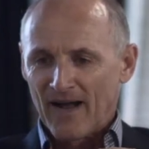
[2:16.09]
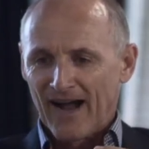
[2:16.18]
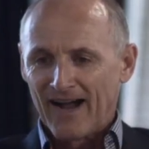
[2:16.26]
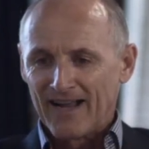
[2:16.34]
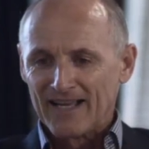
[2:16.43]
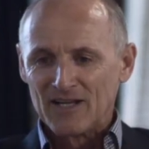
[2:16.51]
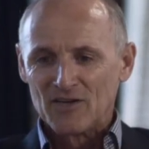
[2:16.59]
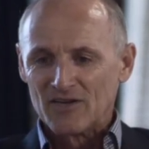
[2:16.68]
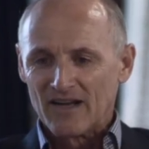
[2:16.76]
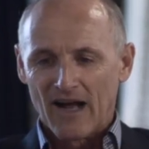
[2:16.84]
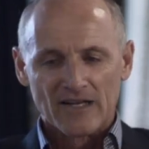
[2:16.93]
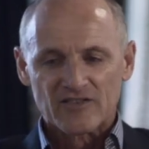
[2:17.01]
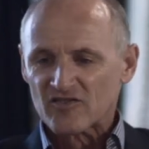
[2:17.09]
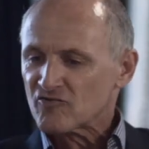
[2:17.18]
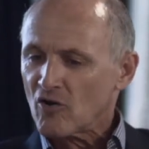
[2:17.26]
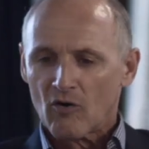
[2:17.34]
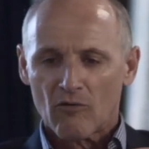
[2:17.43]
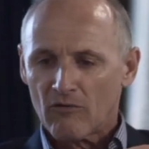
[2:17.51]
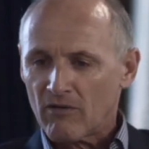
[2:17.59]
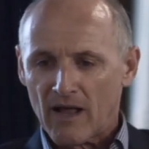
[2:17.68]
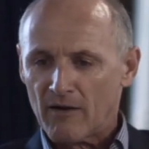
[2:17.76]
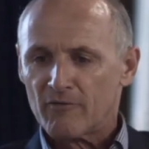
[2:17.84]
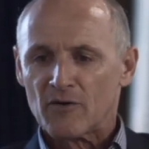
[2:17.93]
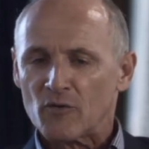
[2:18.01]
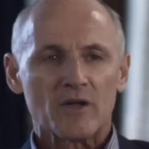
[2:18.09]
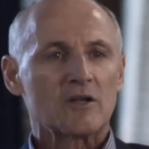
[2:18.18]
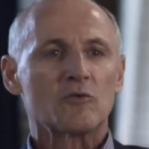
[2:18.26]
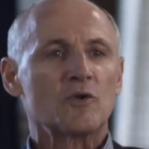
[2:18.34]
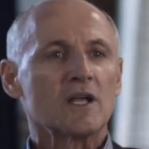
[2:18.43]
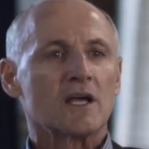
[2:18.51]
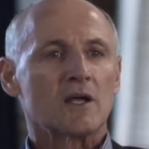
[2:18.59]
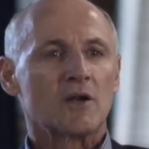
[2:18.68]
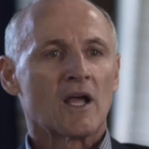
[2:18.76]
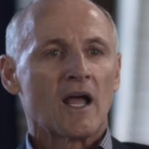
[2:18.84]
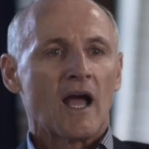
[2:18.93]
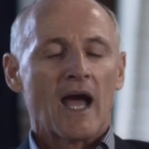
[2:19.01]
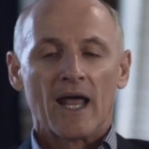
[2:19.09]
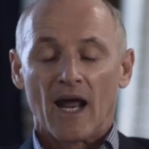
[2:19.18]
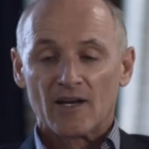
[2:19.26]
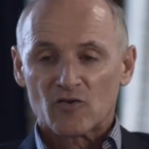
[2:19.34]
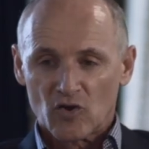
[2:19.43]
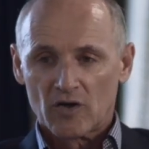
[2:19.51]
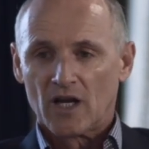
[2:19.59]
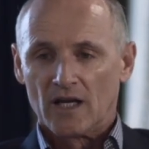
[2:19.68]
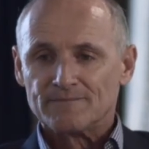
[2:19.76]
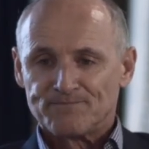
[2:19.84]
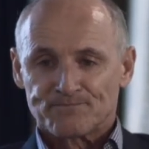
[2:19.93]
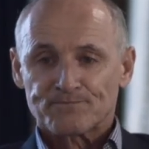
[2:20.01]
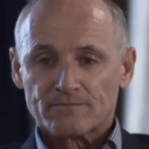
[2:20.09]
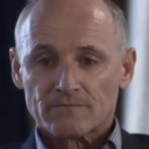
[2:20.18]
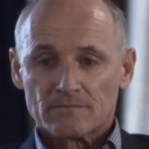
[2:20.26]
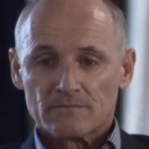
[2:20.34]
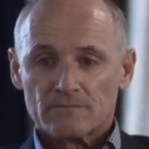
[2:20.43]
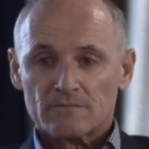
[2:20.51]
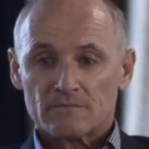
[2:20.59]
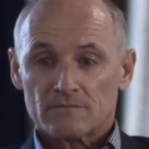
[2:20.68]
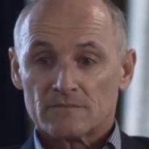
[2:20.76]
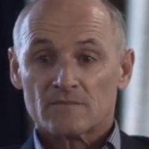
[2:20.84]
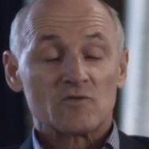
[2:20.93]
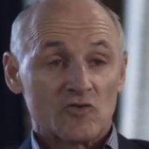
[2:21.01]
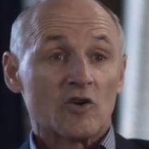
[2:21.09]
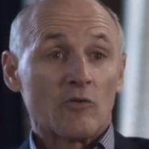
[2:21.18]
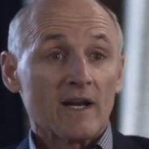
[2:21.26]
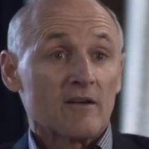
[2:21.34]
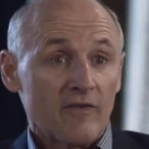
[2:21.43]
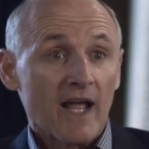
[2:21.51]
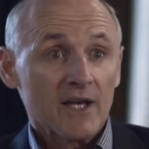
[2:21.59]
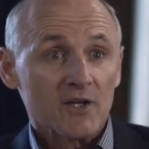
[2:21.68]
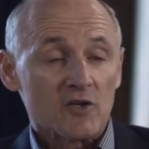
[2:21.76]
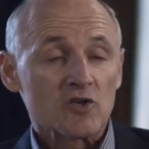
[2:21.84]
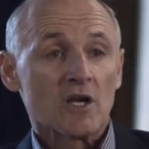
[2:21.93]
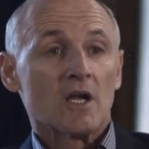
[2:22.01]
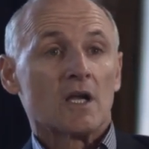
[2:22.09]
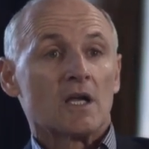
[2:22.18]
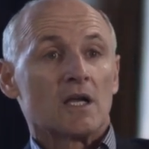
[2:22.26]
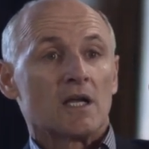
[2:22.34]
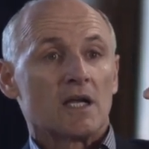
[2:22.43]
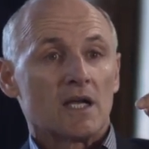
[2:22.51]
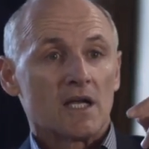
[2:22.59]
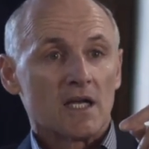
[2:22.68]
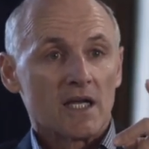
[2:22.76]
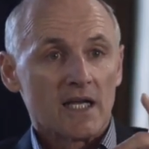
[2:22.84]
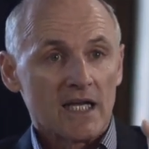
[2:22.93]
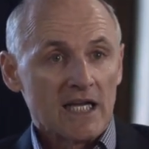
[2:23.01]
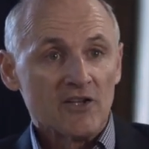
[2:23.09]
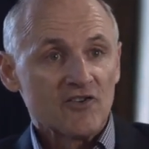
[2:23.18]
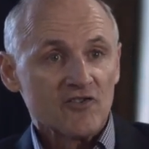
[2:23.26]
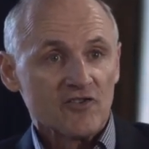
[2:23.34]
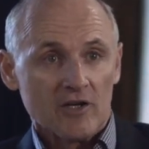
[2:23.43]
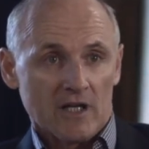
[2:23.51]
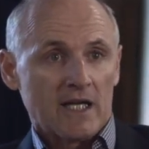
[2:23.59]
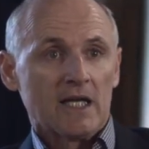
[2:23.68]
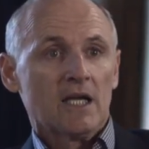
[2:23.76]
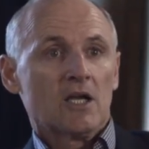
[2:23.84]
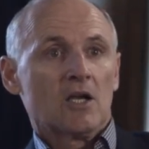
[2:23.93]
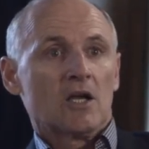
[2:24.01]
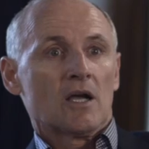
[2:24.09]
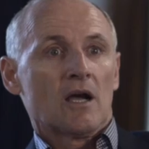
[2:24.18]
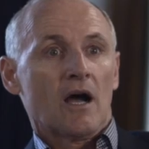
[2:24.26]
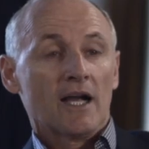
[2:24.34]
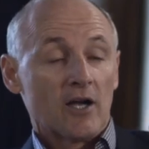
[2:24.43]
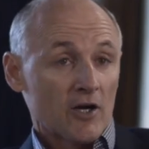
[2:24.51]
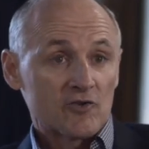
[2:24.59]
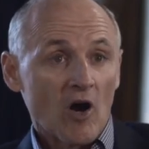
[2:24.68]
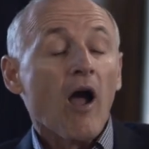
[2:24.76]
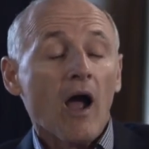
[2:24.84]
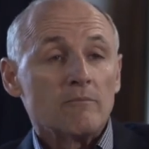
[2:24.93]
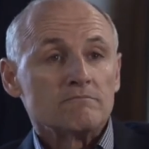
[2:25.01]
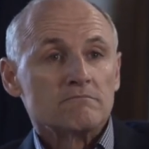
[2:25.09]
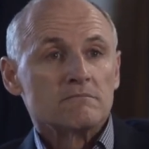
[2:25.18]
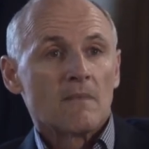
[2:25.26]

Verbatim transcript: I, I stole everything you did, and I took it to great advantage. You are far too flattering. Instantly, I got a job.